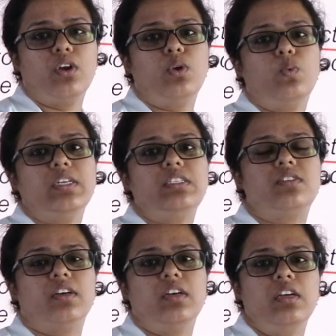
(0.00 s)
to which
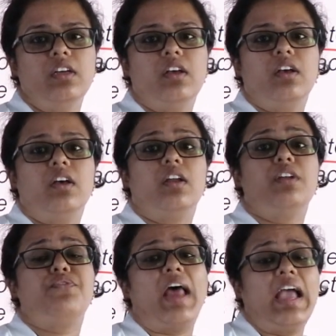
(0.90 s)
the
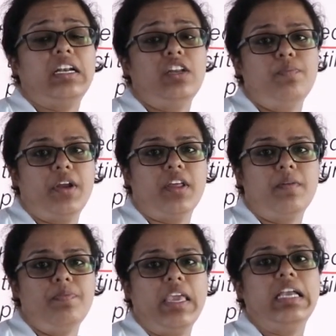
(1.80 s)
refractive medium
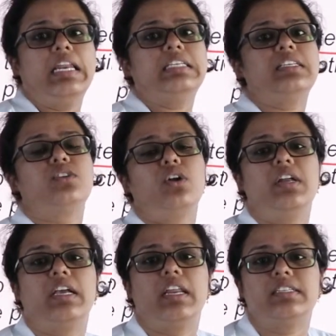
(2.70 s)
increases or
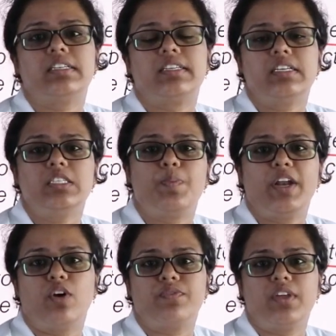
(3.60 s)
decreases the speed
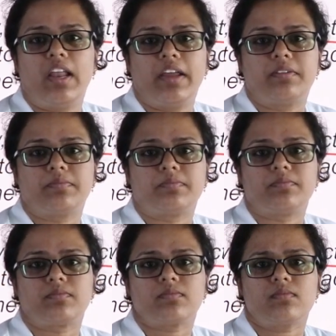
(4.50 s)
of the light.
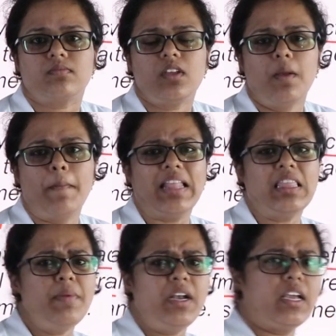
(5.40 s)

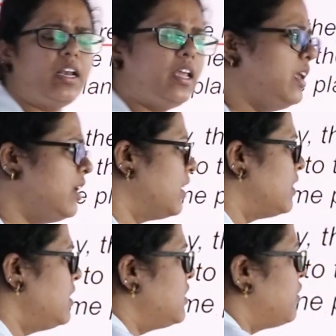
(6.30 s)
Mathematically,
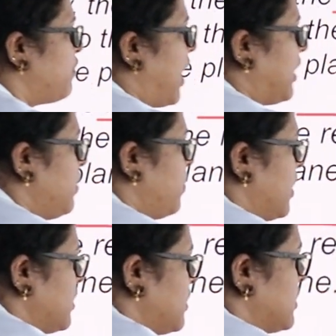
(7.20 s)
this refractive
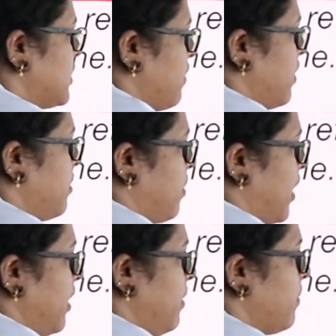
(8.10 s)
index is given
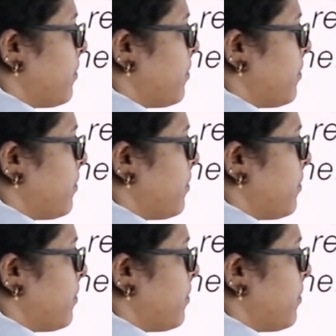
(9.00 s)
by